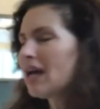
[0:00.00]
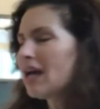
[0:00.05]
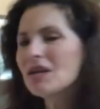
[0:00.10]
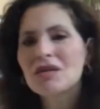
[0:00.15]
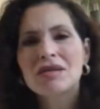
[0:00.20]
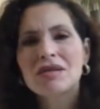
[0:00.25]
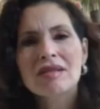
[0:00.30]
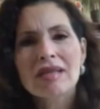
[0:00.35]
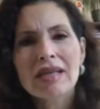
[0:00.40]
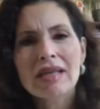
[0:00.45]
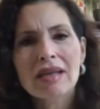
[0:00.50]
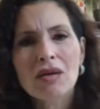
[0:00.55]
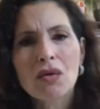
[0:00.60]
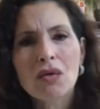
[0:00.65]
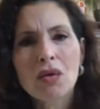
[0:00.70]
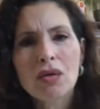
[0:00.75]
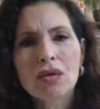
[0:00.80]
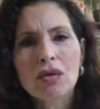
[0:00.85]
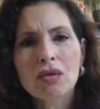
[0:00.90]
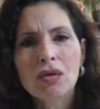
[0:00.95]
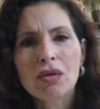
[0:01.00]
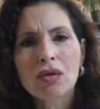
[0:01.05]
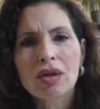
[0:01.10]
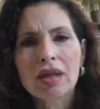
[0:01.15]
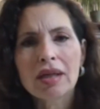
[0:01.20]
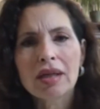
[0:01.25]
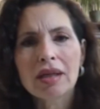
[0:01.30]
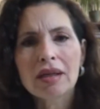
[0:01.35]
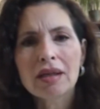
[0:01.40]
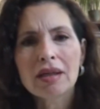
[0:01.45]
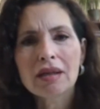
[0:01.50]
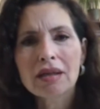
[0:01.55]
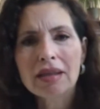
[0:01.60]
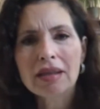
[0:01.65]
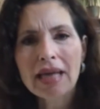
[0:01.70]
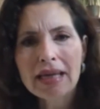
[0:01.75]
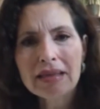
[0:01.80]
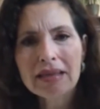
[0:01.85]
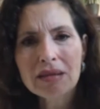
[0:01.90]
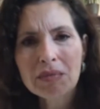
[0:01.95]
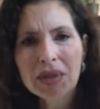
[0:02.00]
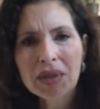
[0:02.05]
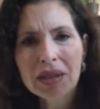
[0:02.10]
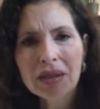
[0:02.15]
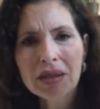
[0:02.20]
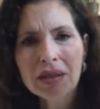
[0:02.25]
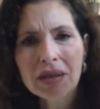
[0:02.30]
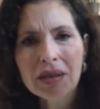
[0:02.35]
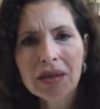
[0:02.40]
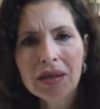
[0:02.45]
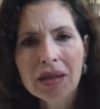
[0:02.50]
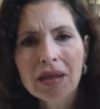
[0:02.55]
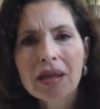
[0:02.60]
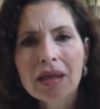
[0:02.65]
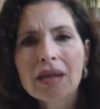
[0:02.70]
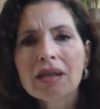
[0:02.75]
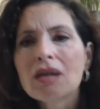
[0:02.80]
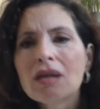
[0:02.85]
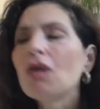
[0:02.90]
How do you say gole yasmin?